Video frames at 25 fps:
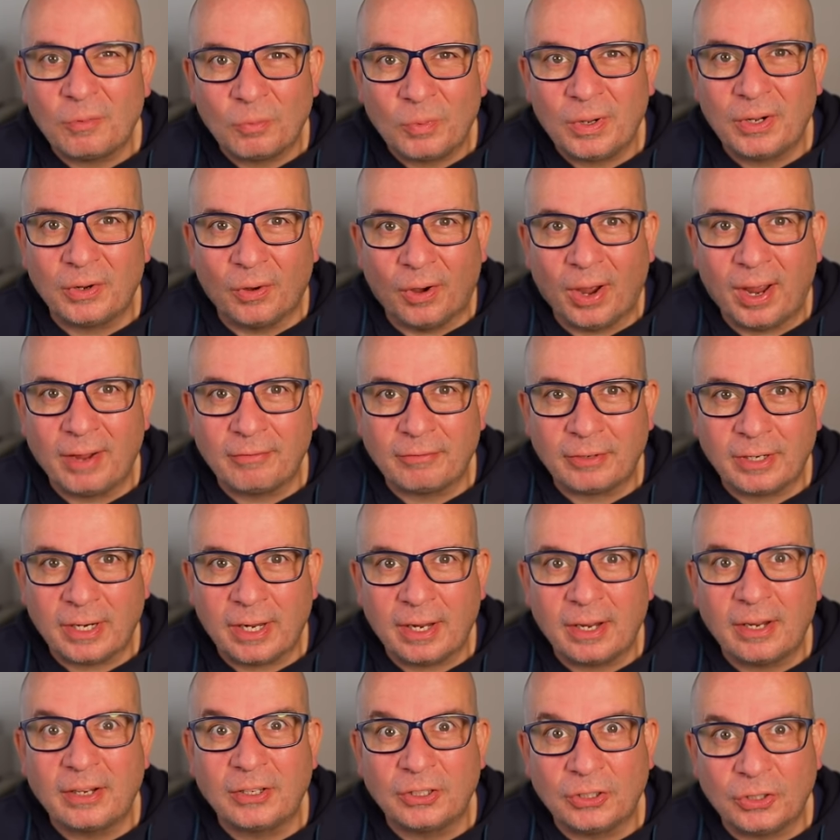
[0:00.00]
We're not having
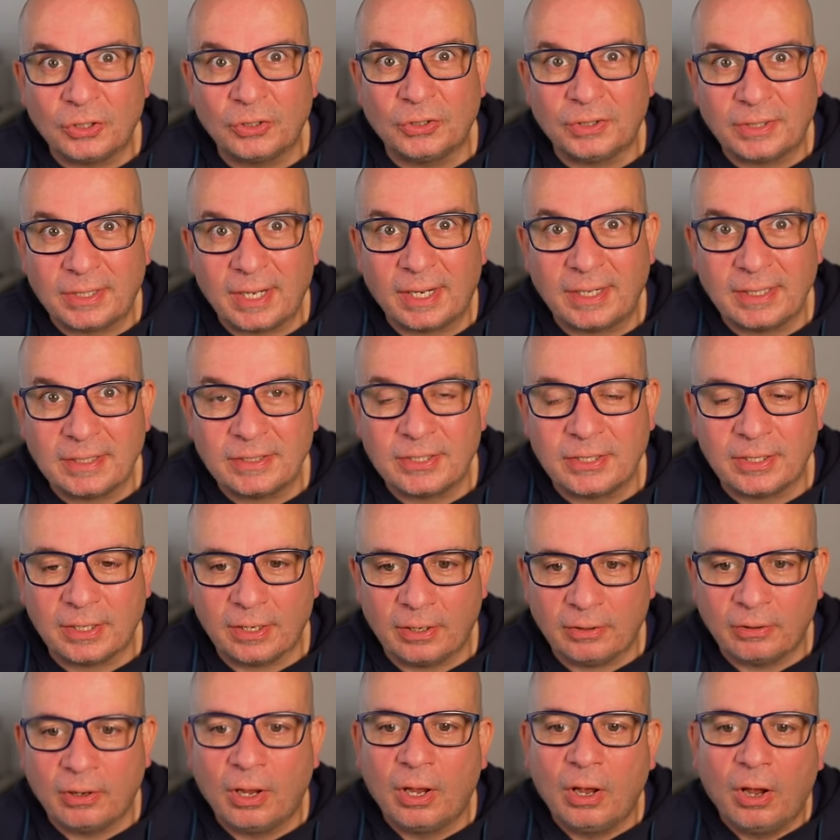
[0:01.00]
it. Good day to
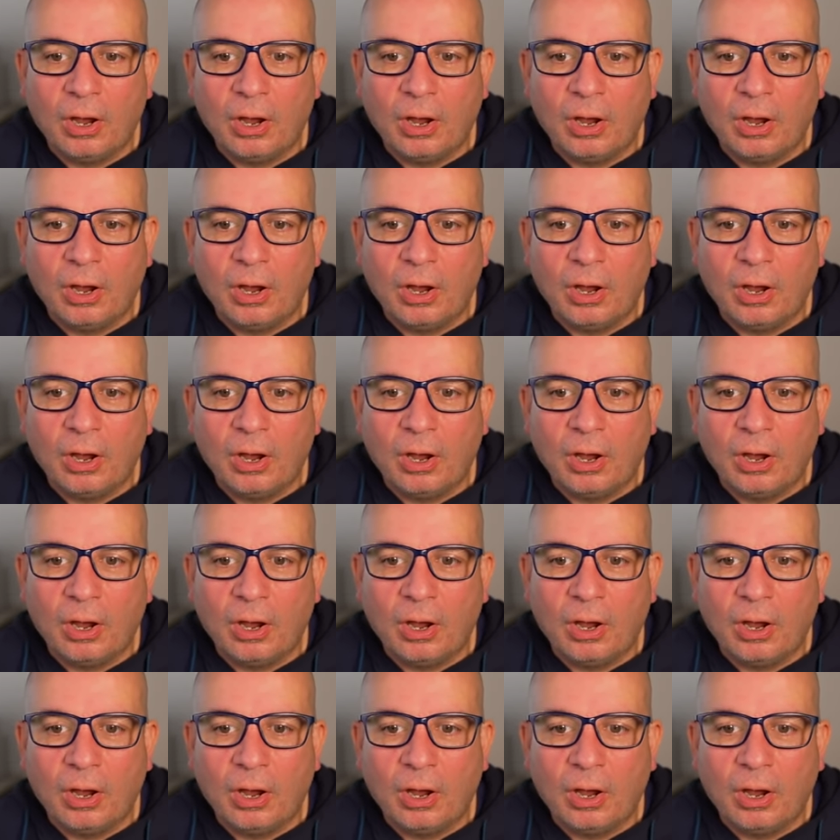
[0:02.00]
you.